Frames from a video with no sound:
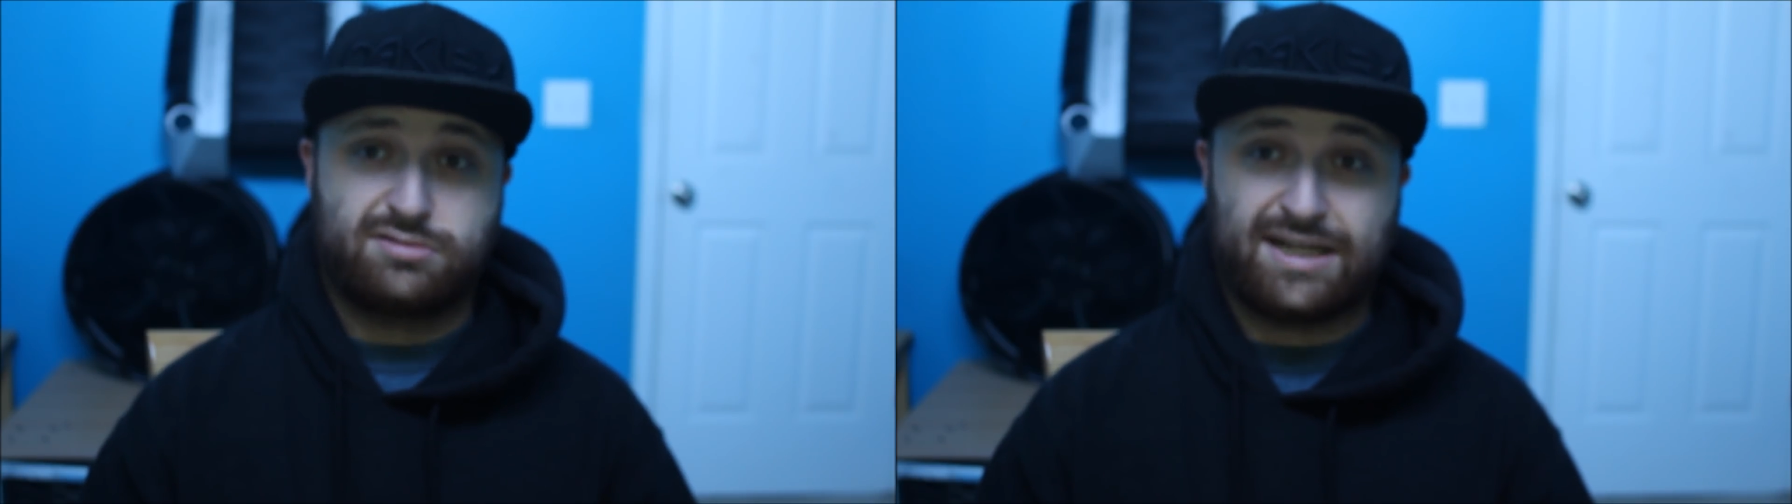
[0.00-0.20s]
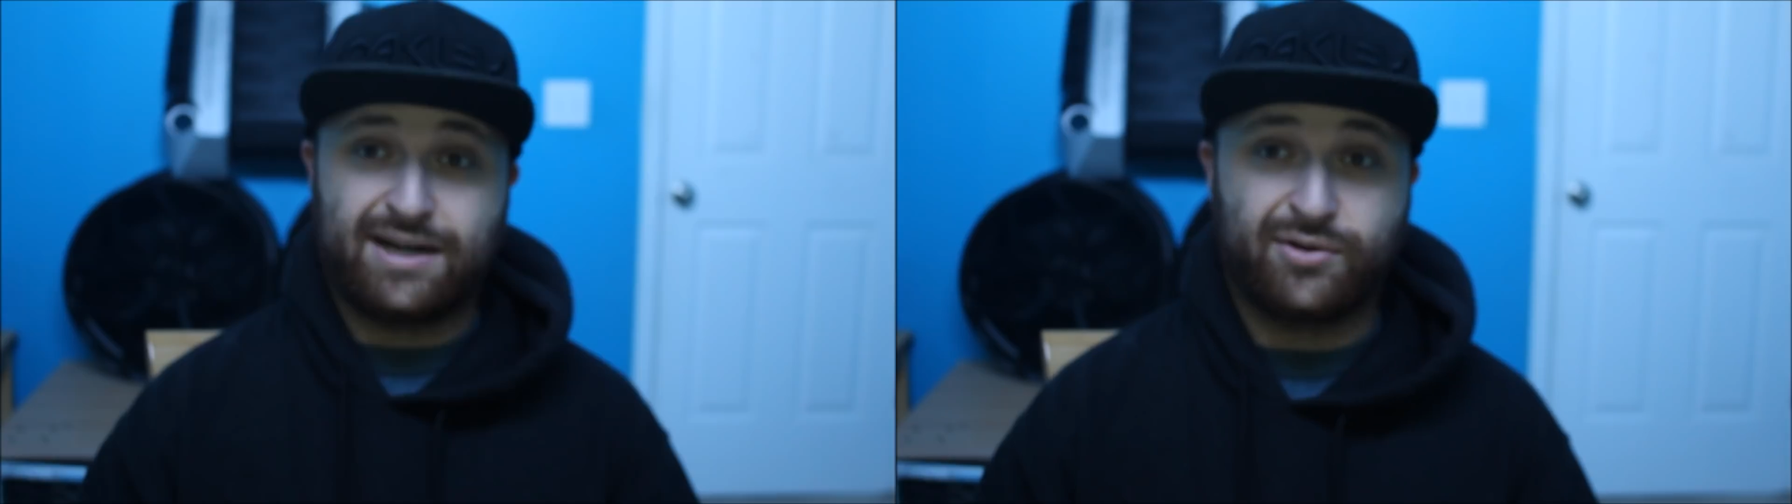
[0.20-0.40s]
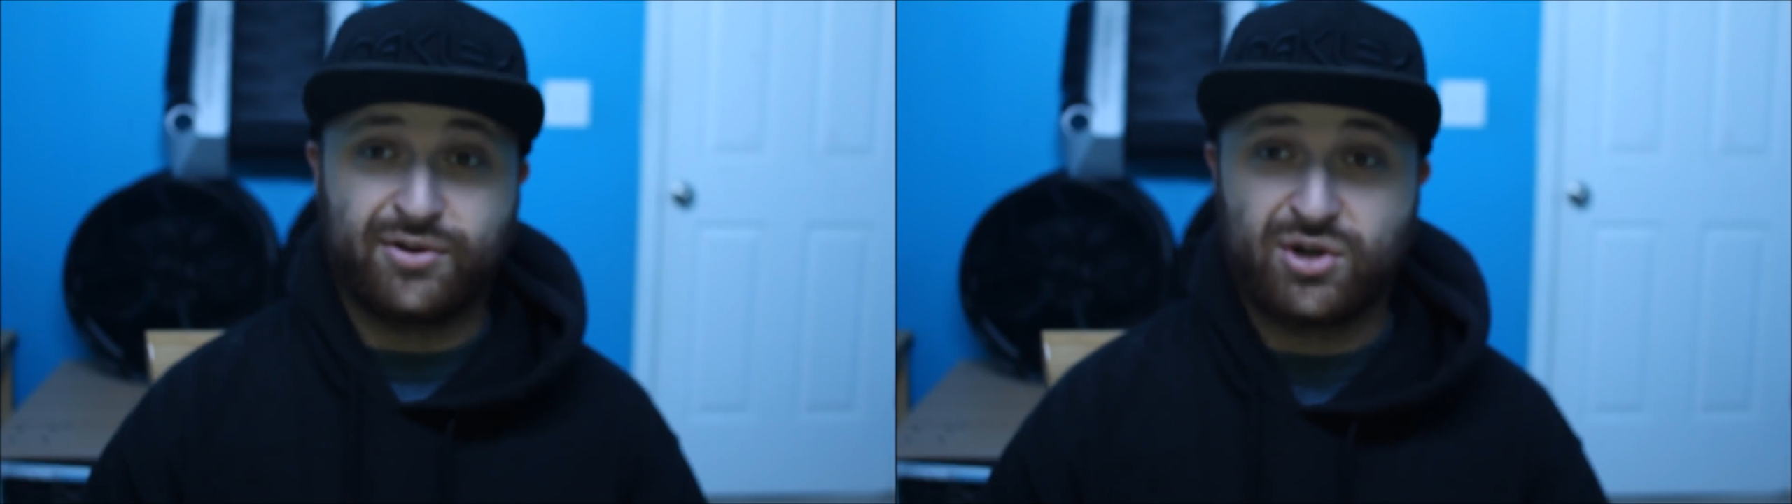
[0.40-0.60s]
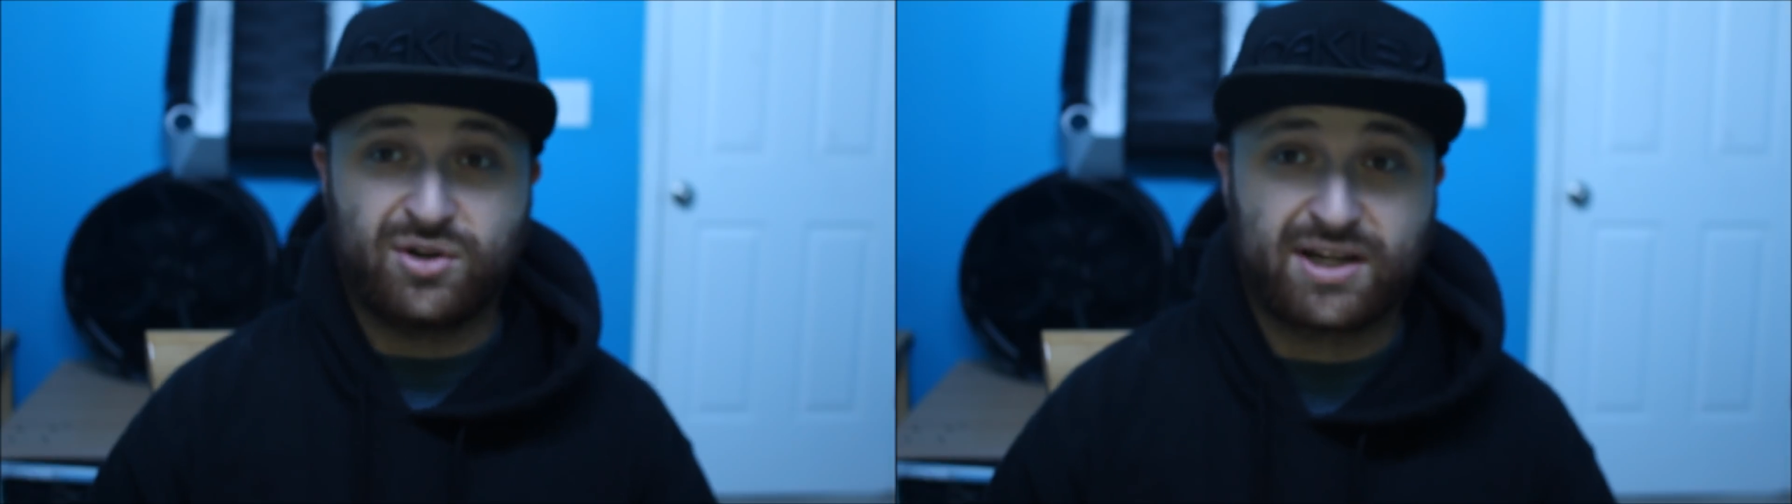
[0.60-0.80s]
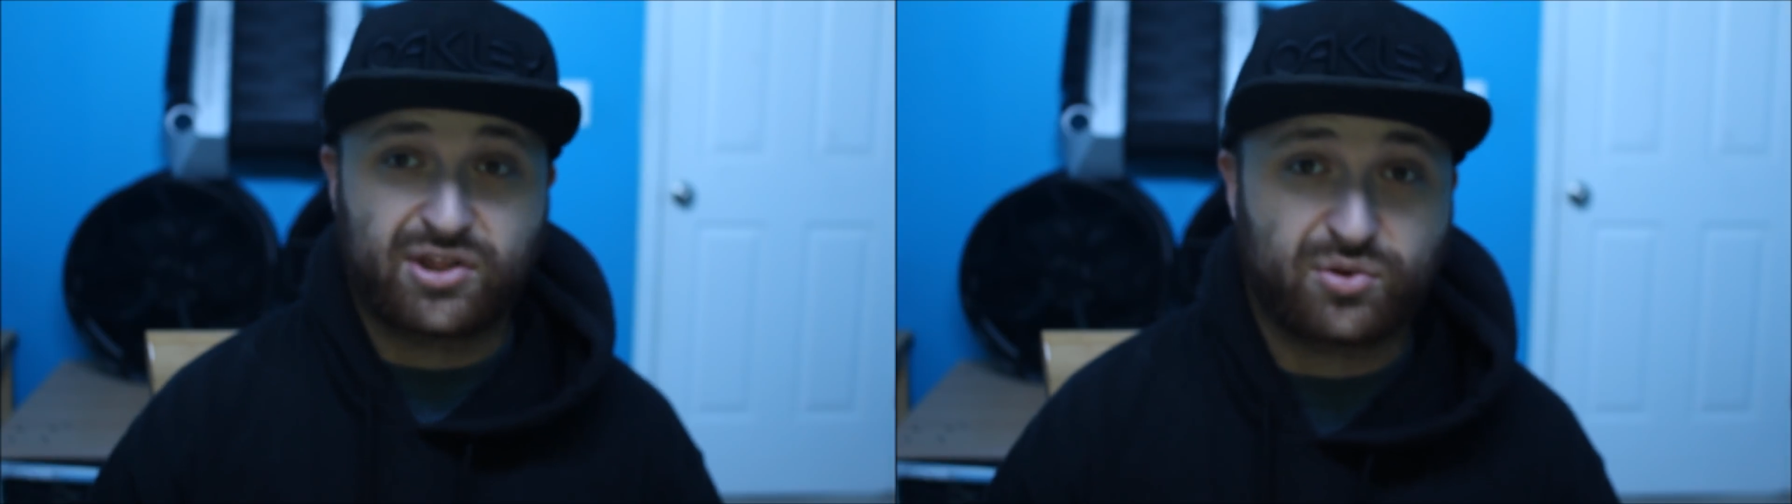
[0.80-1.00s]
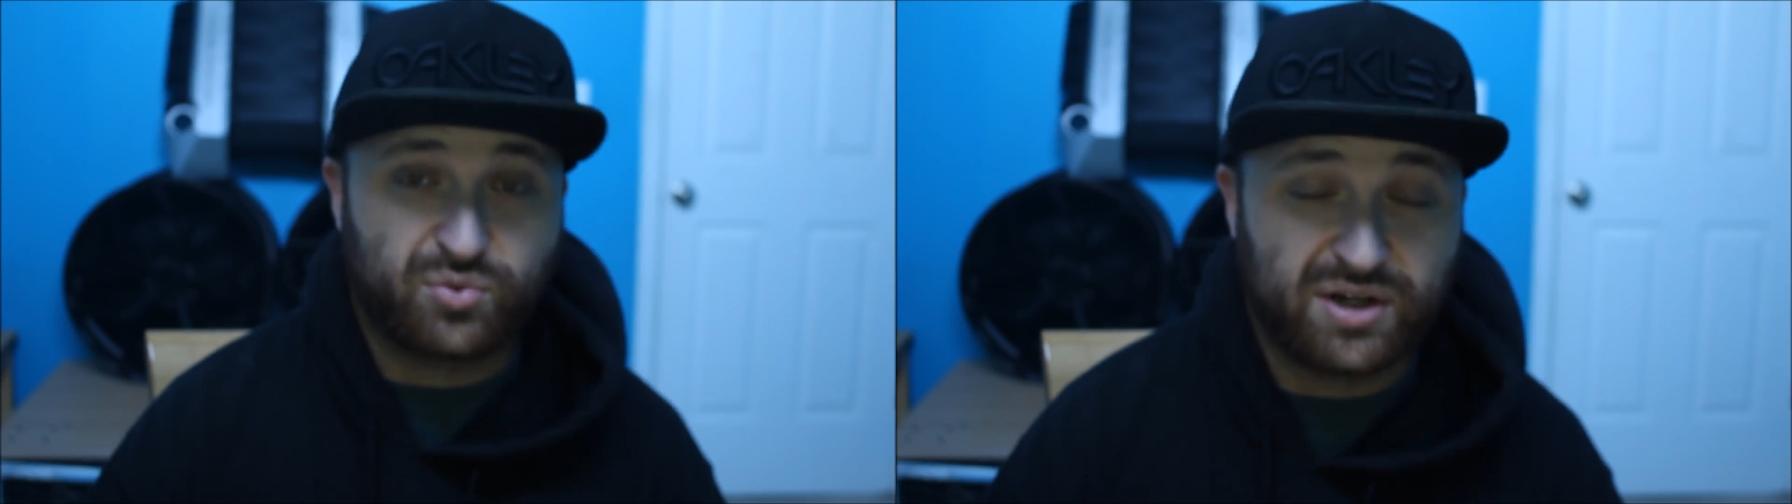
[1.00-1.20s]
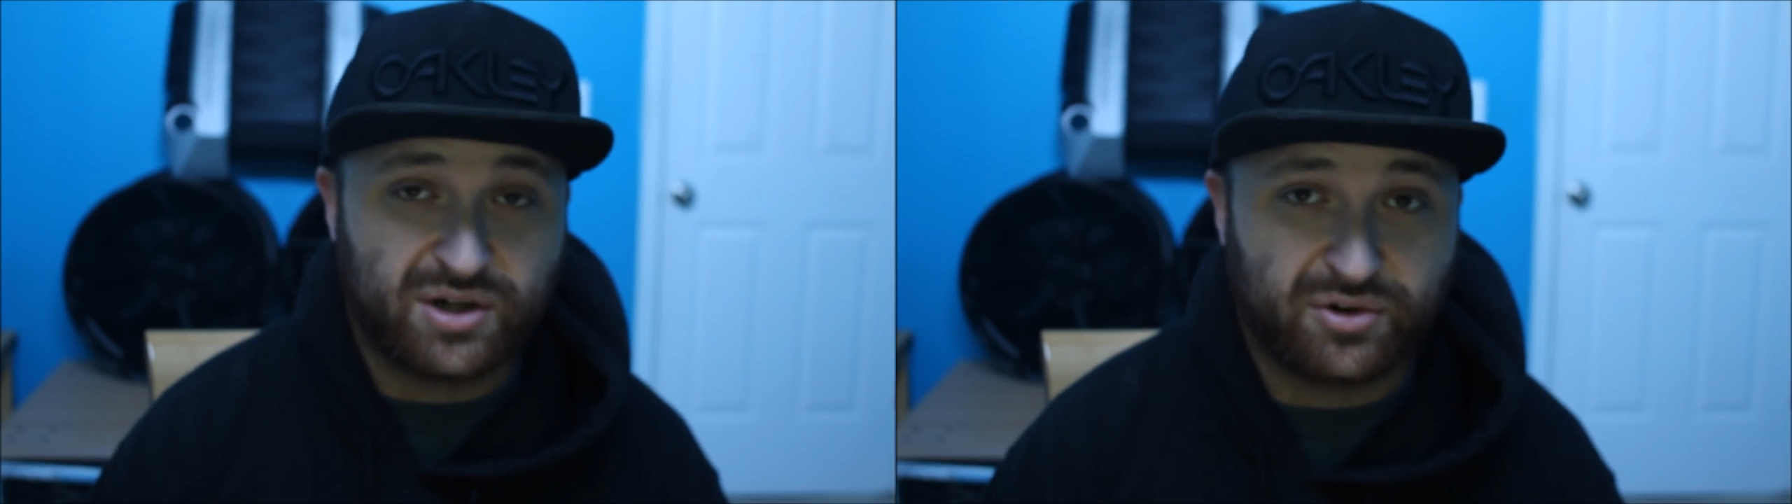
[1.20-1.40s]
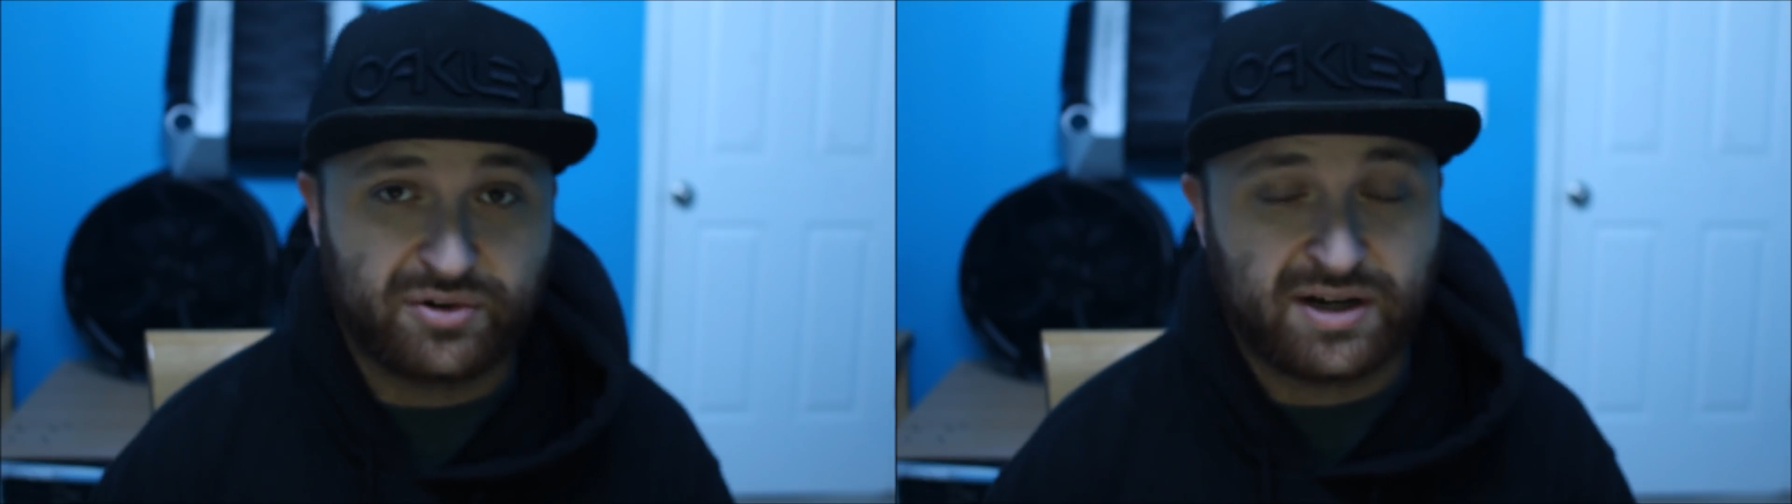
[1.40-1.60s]
I don't know, like
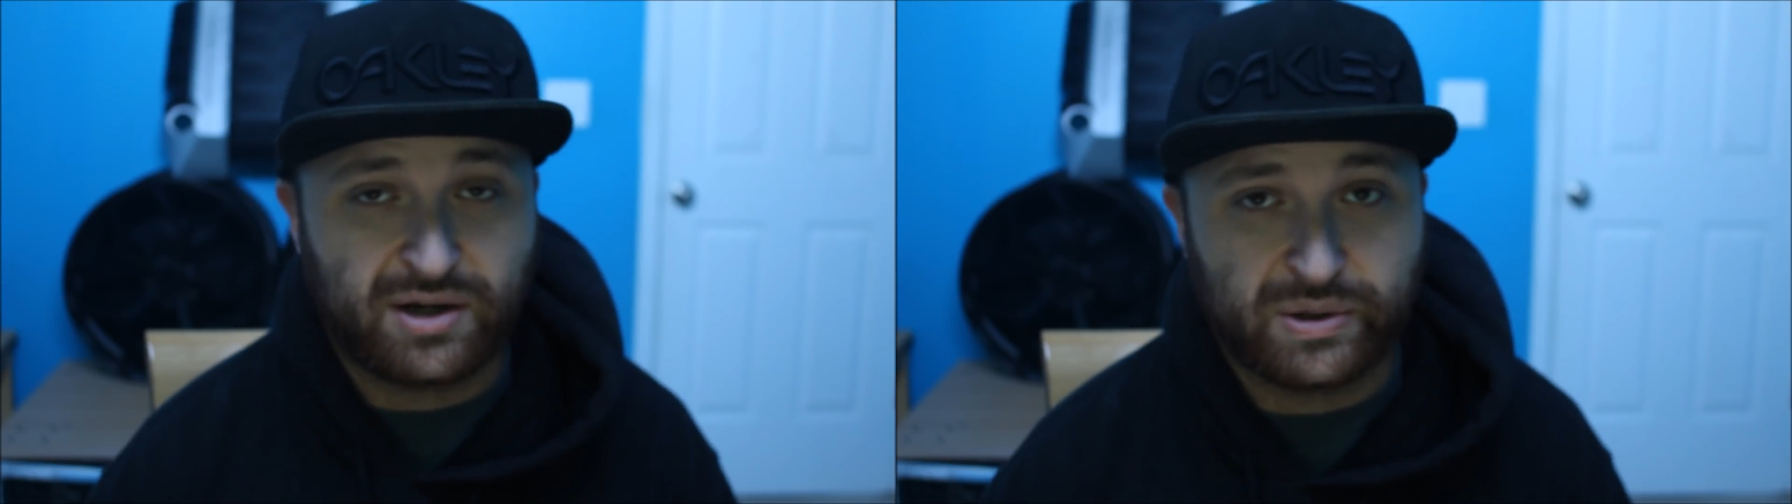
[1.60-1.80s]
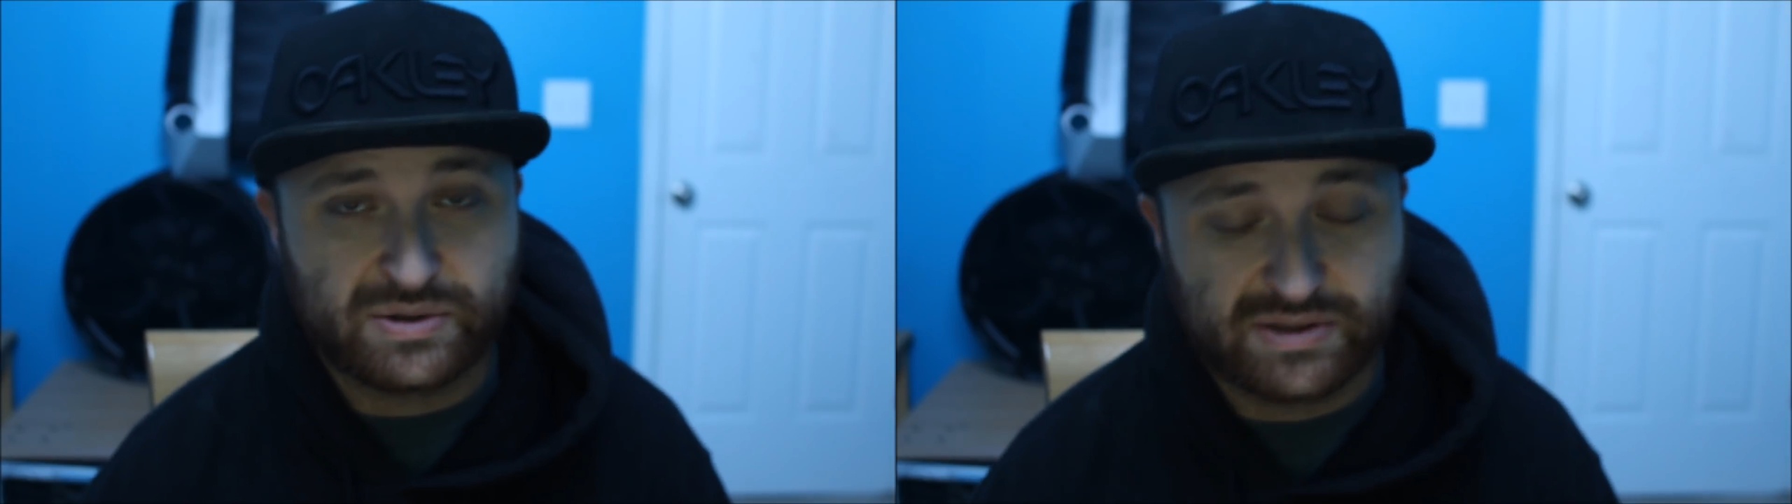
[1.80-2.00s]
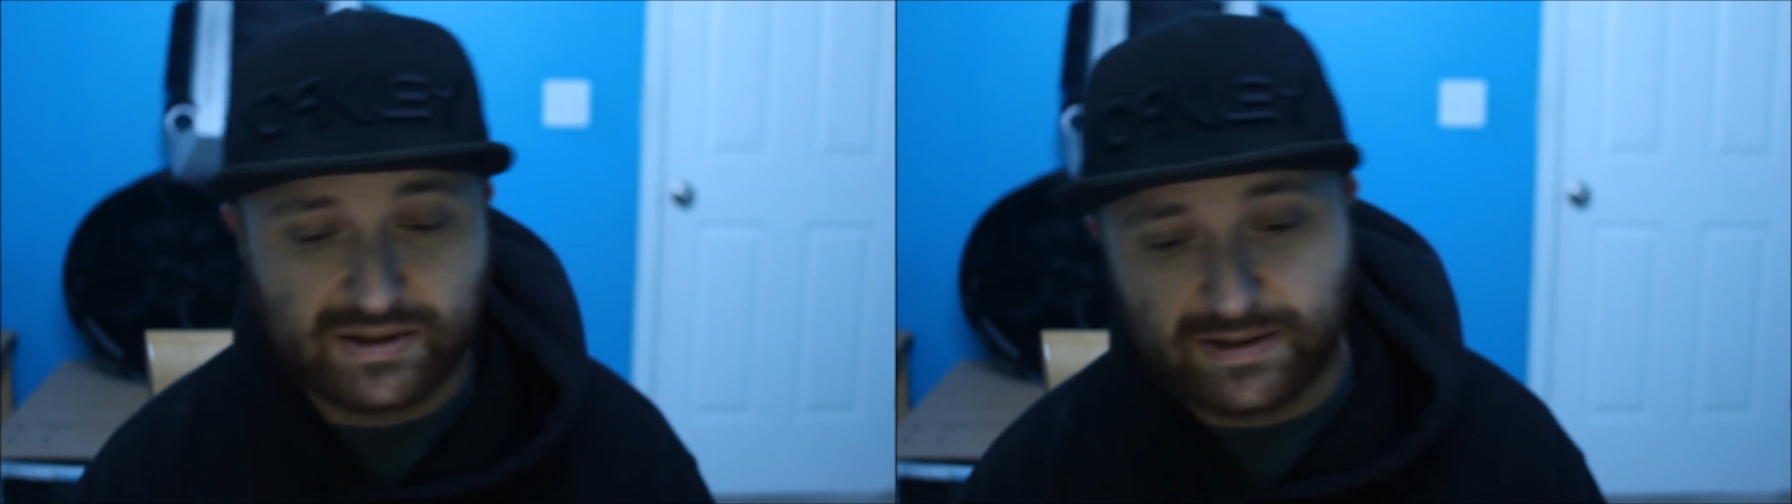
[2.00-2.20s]
$300.